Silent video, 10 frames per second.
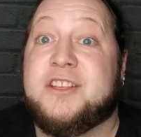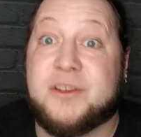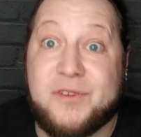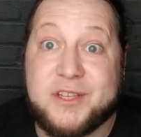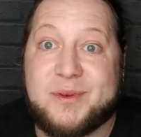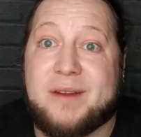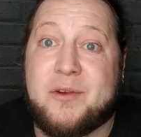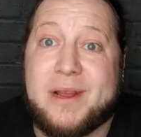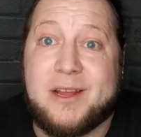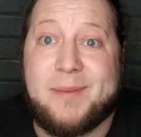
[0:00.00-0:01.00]
So first we're going
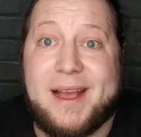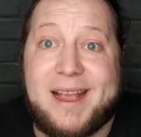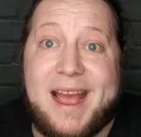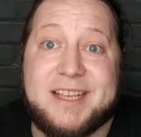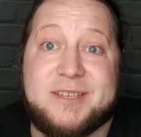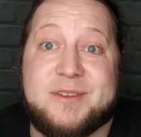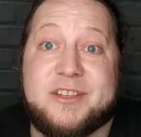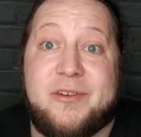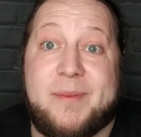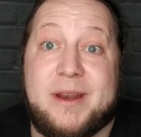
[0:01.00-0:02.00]
to have a quick look back at some of the
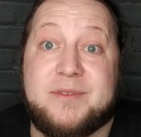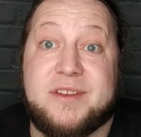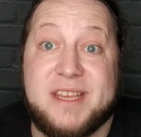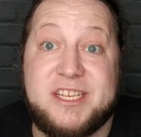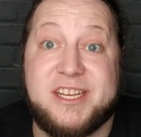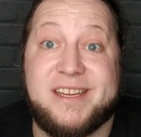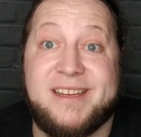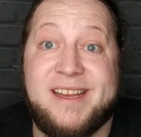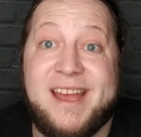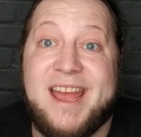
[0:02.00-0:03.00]
stuff I've been up to this
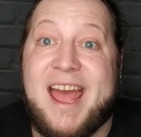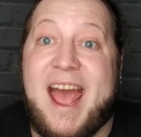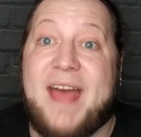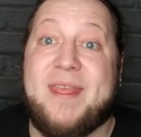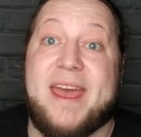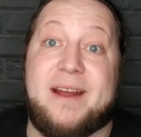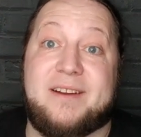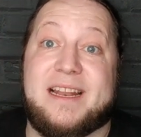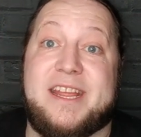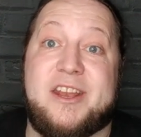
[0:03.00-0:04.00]
year, and then I'm
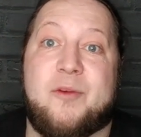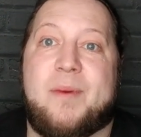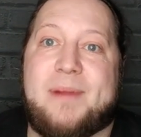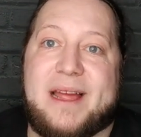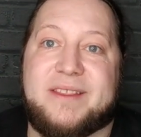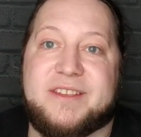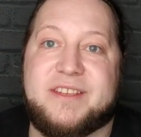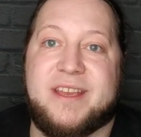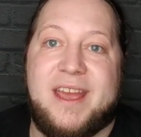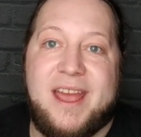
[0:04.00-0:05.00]
going to let you know my
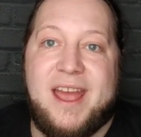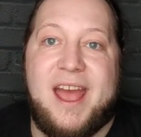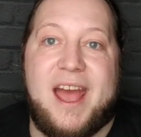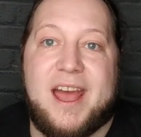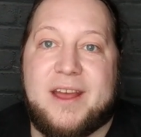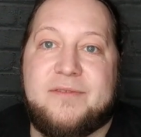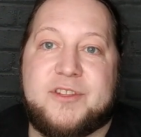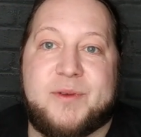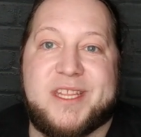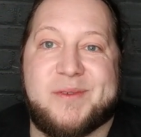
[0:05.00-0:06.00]
plans for
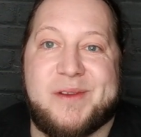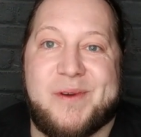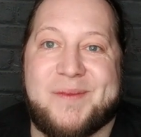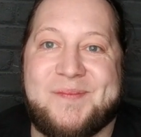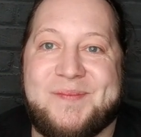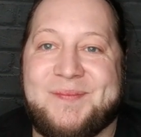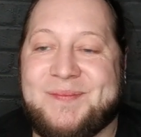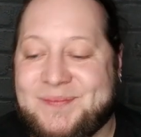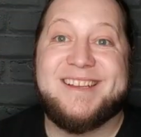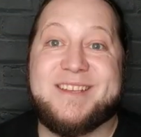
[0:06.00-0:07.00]
2021.
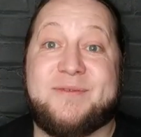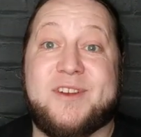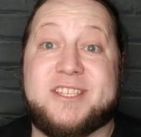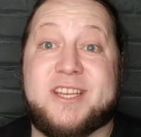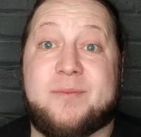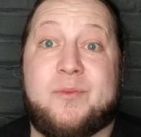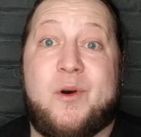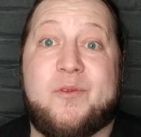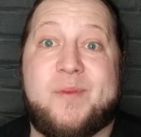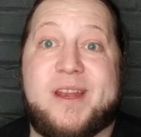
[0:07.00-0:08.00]
So first up,
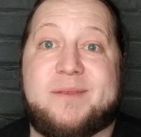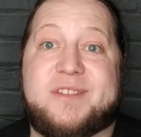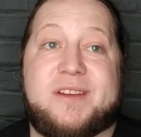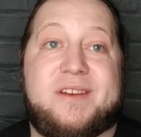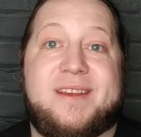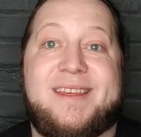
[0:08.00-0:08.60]
what we've been up to.